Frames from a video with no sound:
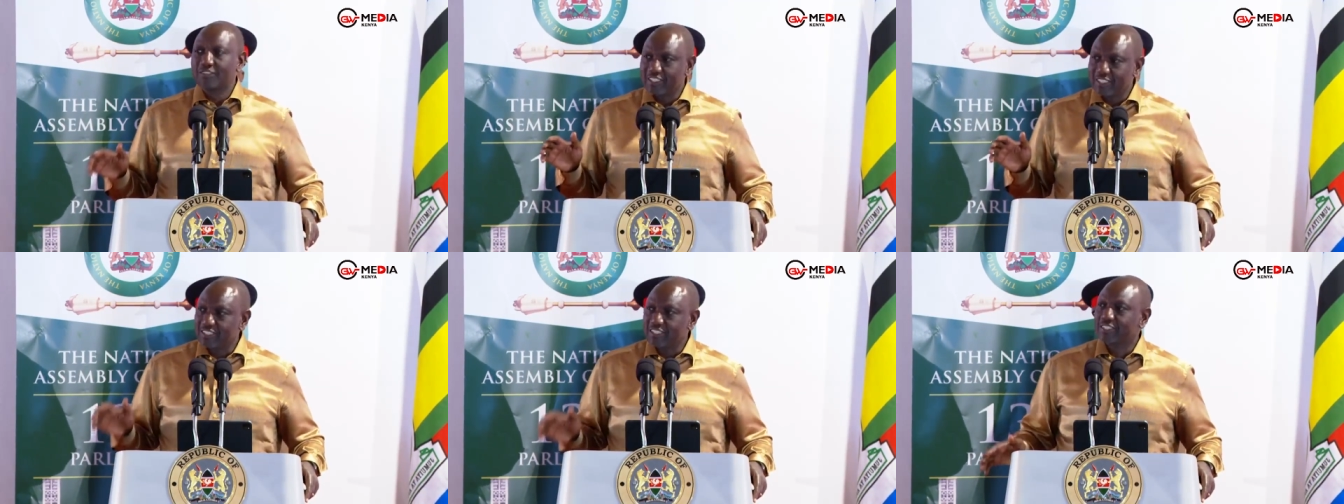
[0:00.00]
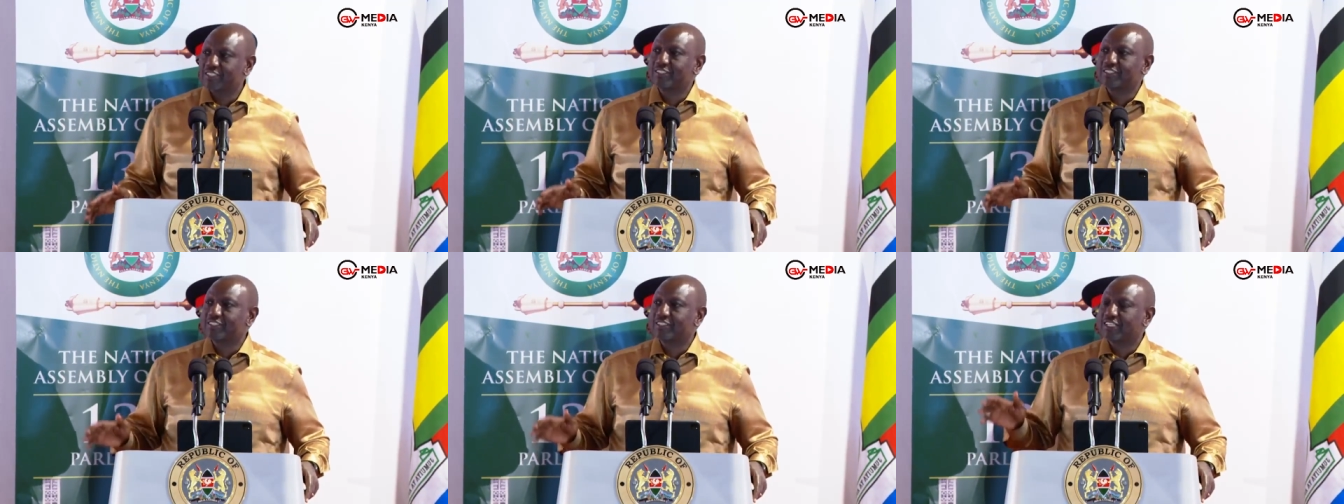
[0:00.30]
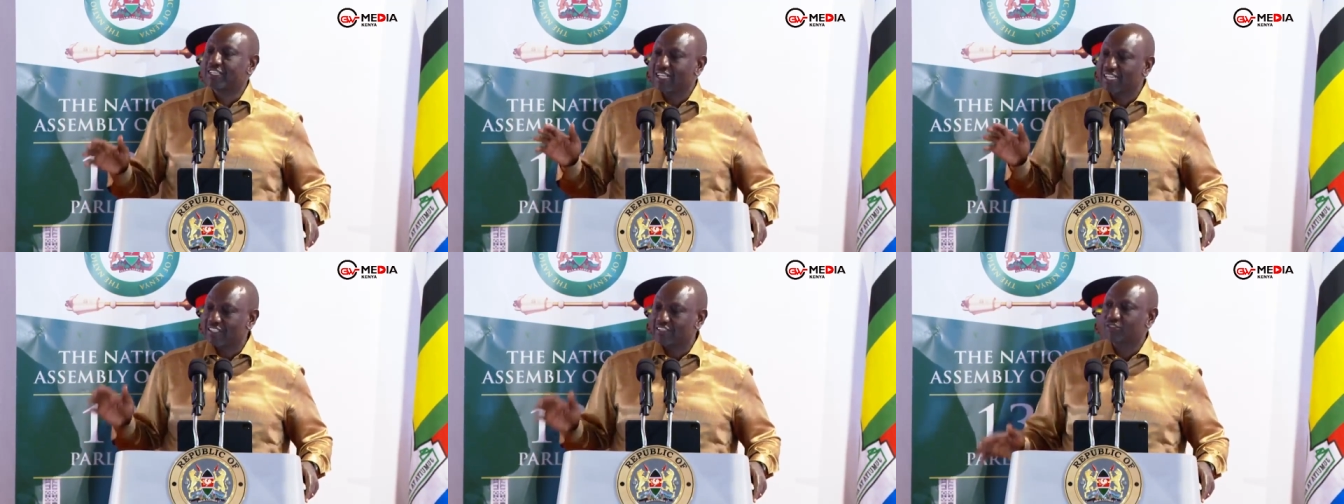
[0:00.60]
This
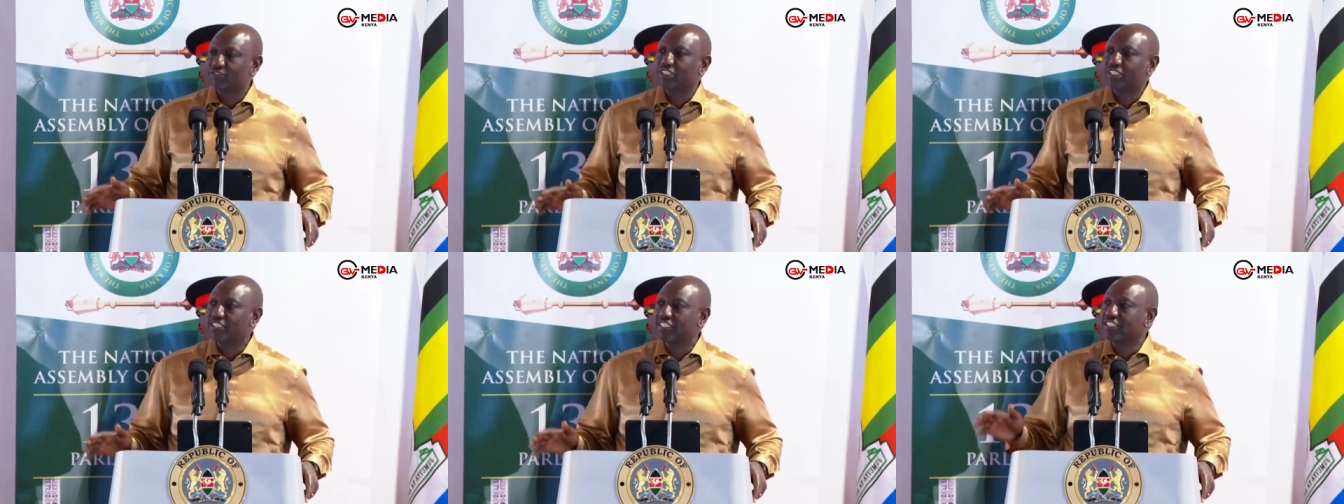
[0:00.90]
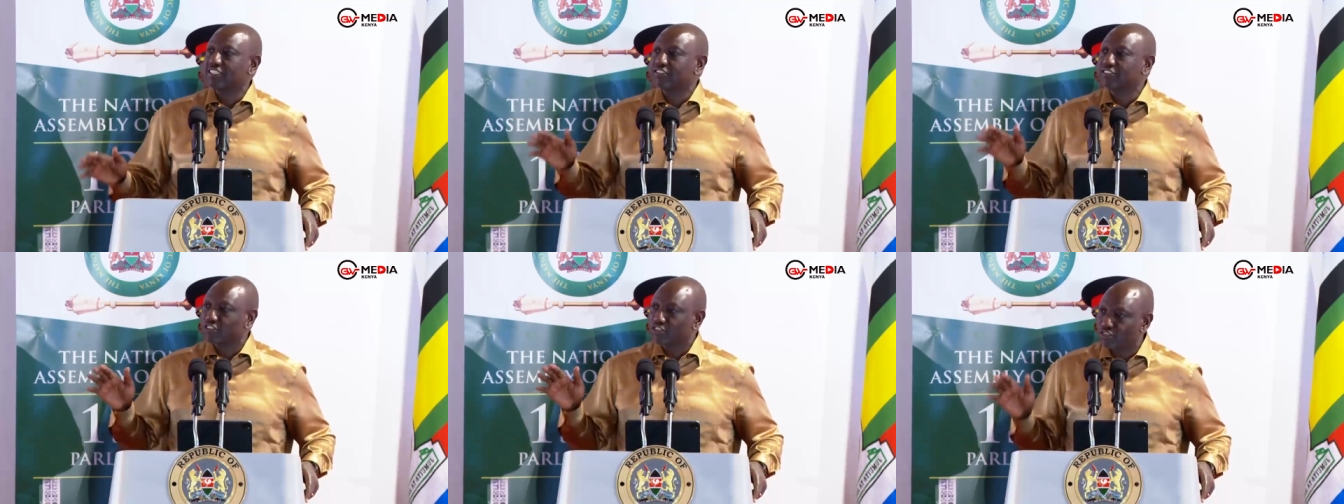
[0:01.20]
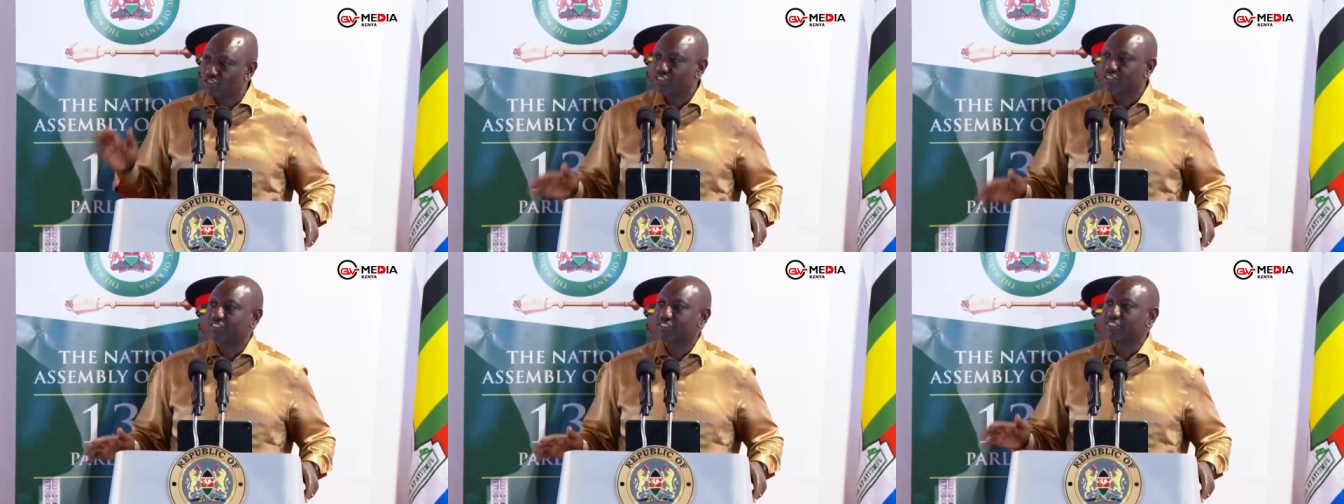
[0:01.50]
country is
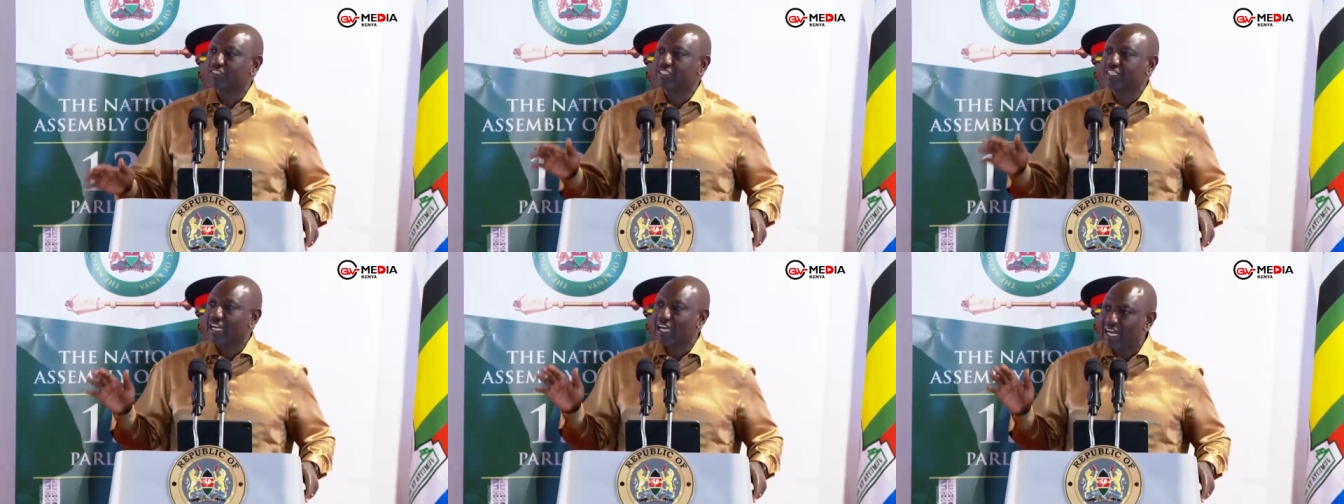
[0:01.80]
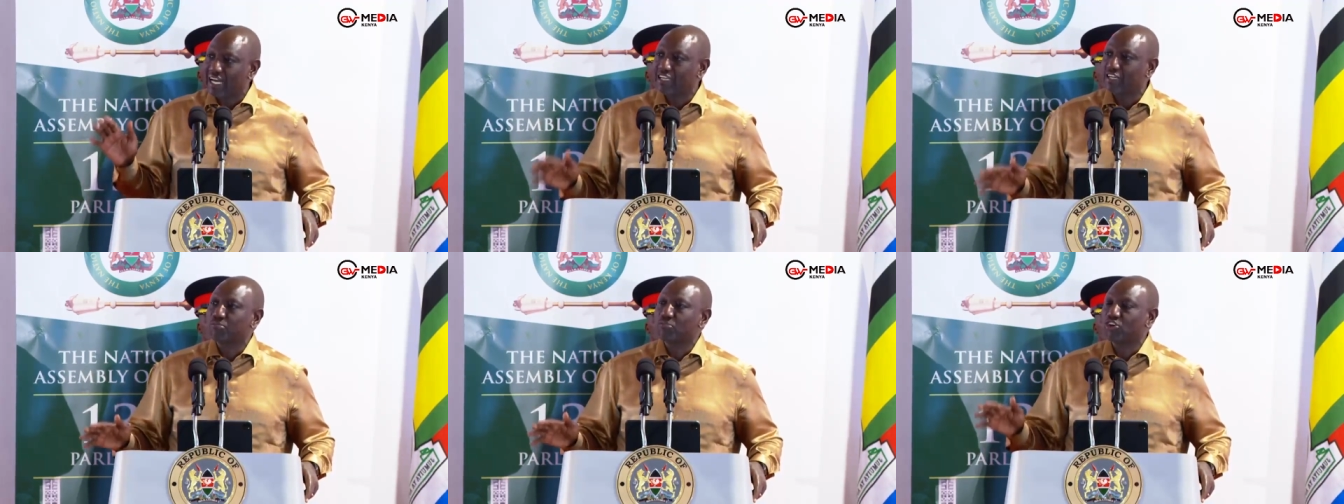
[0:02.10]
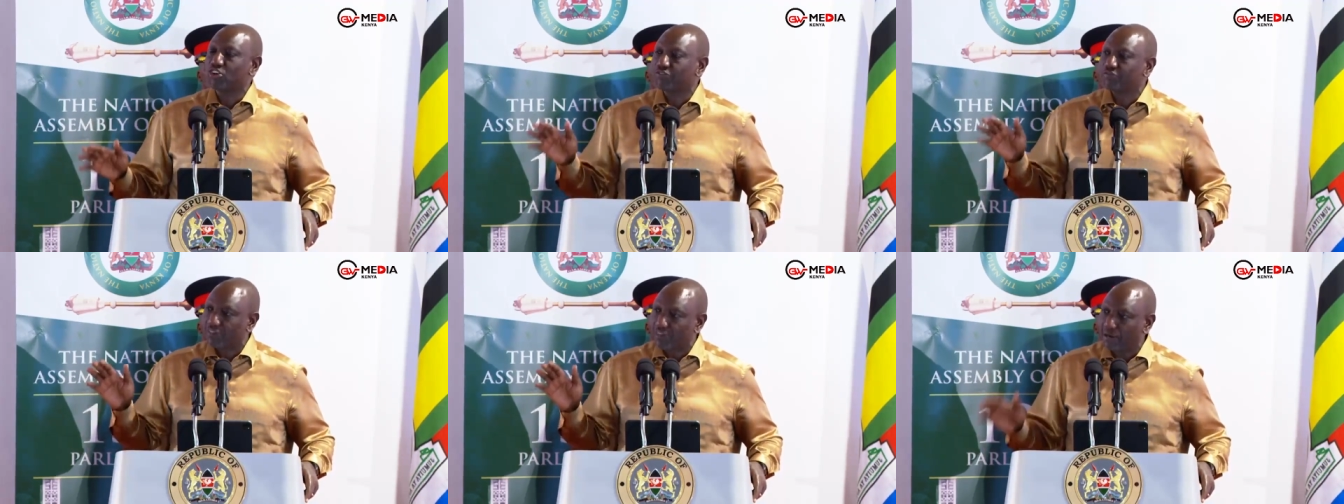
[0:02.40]
not the
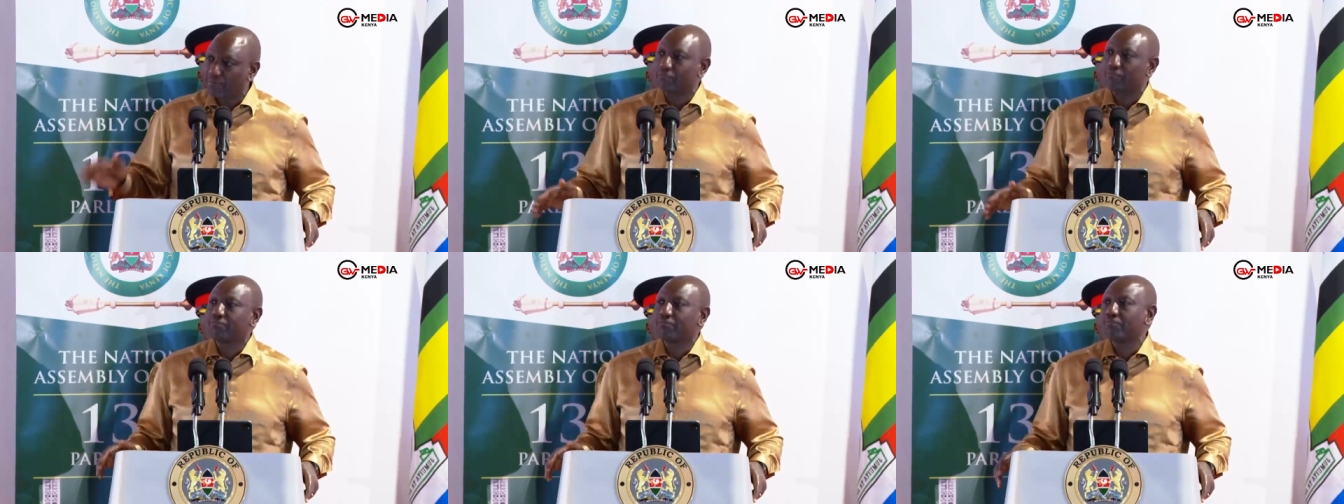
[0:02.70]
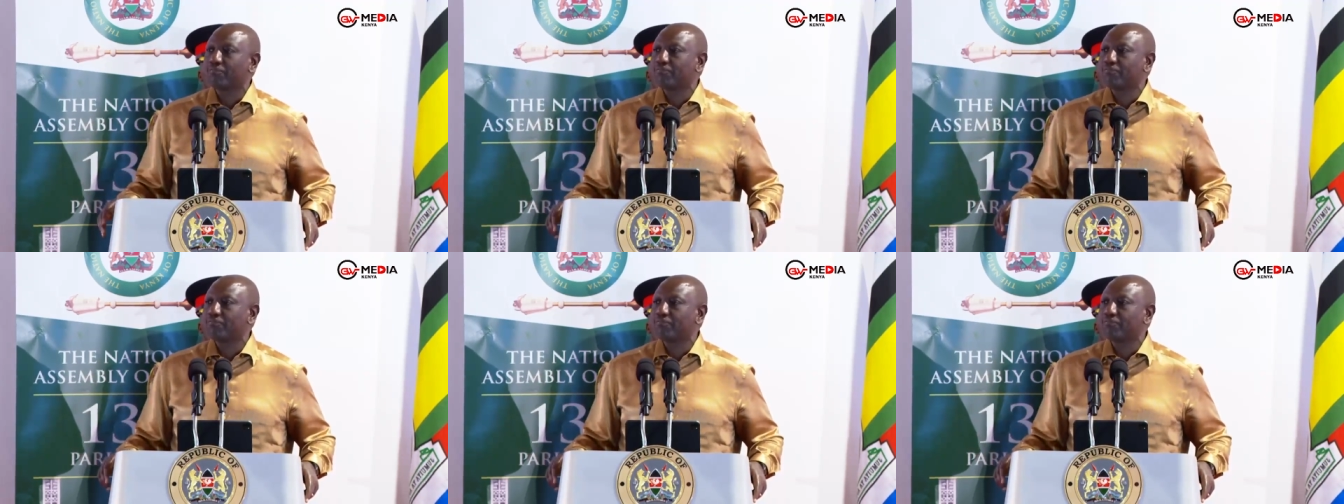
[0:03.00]
animal farm,